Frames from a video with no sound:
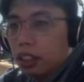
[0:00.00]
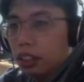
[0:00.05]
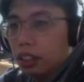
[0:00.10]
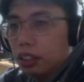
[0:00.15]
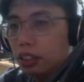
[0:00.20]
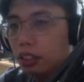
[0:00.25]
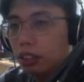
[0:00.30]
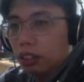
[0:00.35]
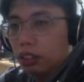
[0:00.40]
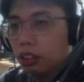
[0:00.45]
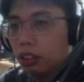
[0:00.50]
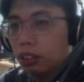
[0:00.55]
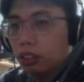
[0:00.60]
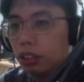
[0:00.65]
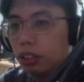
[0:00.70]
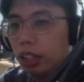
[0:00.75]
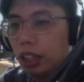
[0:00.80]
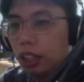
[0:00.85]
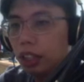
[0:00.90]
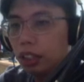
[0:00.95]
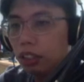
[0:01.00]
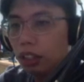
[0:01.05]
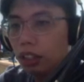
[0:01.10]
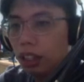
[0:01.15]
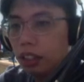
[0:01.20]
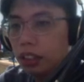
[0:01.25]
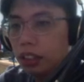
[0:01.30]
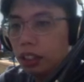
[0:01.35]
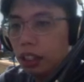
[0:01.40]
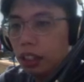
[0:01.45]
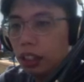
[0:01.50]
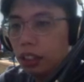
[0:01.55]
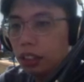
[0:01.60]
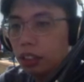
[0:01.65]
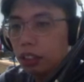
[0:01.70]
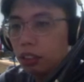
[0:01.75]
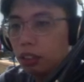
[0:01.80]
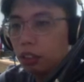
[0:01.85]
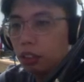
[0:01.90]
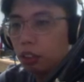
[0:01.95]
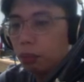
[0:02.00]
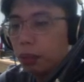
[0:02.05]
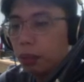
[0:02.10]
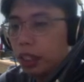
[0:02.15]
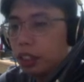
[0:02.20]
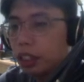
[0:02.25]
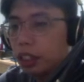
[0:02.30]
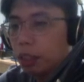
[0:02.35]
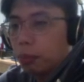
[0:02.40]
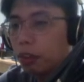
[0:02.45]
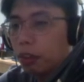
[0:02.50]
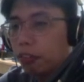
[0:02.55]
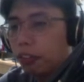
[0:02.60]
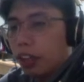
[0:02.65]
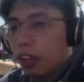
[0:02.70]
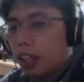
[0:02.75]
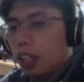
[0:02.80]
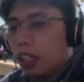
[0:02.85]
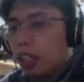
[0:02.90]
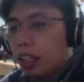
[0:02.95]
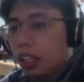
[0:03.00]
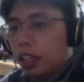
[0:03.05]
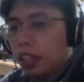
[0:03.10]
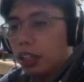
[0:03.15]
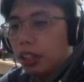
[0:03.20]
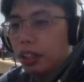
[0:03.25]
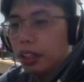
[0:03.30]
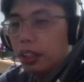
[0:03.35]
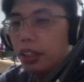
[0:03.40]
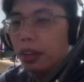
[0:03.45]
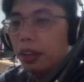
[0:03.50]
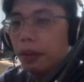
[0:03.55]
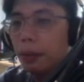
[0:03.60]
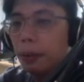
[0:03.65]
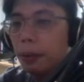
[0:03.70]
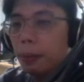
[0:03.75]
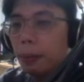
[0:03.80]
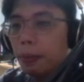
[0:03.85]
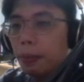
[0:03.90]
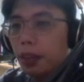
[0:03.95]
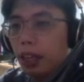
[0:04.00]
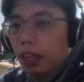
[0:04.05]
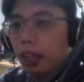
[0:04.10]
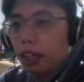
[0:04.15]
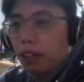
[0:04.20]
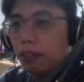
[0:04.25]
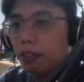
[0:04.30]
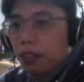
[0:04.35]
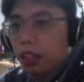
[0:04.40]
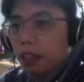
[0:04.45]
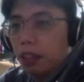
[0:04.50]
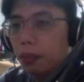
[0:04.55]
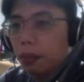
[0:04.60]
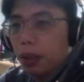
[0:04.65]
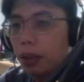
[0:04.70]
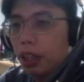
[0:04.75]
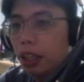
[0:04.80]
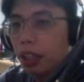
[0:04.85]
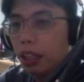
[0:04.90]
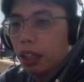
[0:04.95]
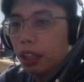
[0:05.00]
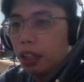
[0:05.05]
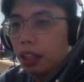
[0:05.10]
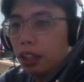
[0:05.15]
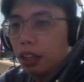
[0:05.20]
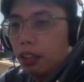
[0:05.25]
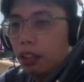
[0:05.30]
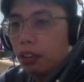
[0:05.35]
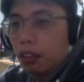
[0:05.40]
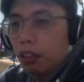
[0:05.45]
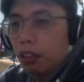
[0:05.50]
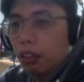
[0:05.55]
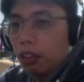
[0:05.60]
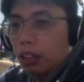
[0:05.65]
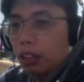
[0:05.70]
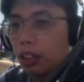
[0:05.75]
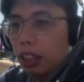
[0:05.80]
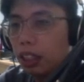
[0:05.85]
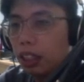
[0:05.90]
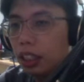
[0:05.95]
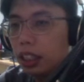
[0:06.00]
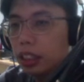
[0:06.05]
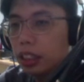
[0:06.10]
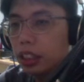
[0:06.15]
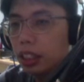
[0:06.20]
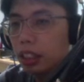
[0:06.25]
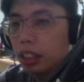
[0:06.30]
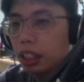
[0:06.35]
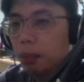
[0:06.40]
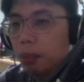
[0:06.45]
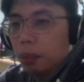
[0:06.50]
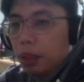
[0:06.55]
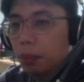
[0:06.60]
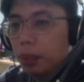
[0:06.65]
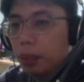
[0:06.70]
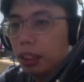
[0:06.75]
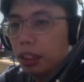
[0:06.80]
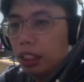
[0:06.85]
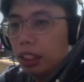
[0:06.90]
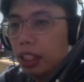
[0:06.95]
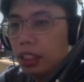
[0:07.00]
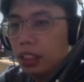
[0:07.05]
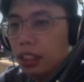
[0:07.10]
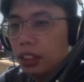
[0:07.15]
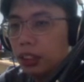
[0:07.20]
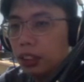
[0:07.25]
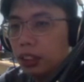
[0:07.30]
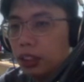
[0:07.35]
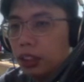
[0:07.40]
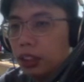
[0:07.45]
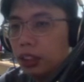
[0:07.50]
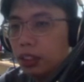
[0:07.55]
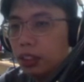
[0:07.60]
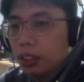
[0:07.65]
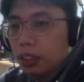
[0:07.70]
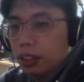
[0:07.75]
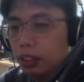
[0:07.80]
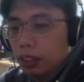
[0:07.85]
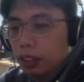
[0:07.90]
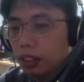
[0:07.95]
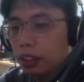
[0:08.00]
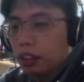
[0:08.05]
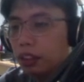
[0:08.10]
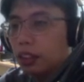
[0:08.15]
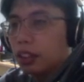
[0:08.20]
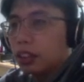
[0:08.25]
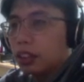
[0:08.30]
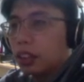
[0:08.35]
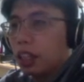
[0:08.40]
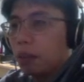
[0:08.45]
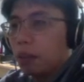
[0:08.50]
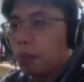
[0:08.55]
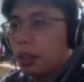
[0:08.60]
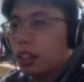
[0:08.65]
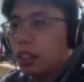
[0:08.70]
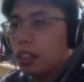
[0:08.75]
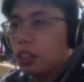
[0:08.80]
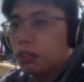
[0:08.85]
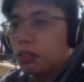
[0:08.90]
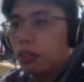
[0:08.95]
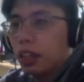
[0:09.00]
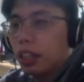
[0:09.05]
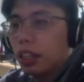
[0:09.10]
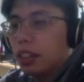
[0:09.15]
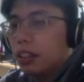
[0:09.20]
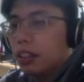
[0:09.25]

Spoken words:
So to do that, you can just go to my Java file here. I have here my on-click listener implementation. Just copy this one.